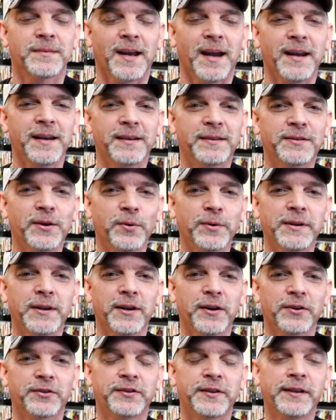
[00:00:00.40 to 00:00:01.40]
Hey, Tony
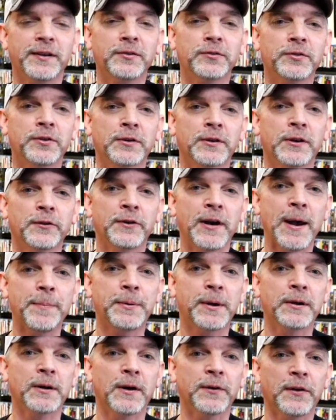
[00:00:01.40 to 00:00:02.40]
here. Today I'm going to do an
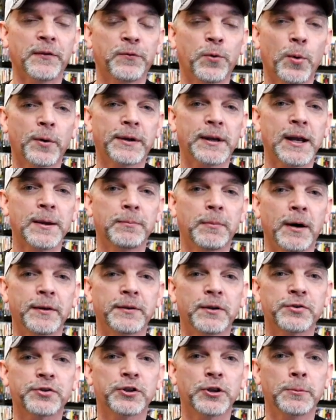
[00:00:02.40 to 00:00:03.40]
unwrapping of the four K Mondo
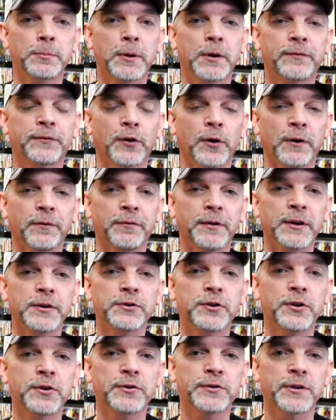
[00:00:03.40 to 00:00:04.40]
Steelbook for
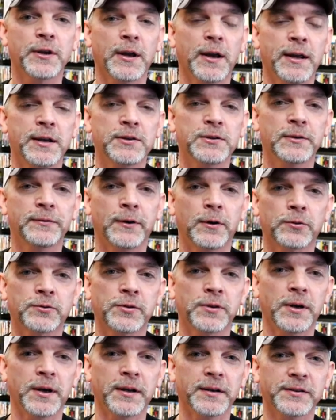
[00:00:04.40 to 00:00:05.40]
Avengers Age of
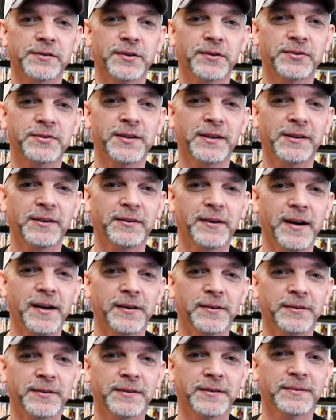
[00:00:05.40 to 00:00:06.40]
Ultron, so stick
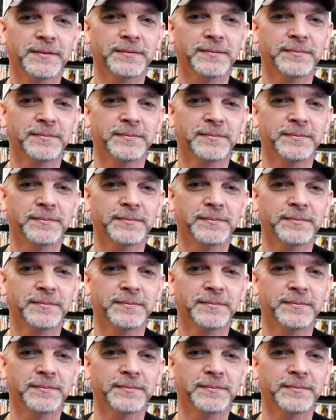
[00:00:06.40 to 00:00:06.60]
around.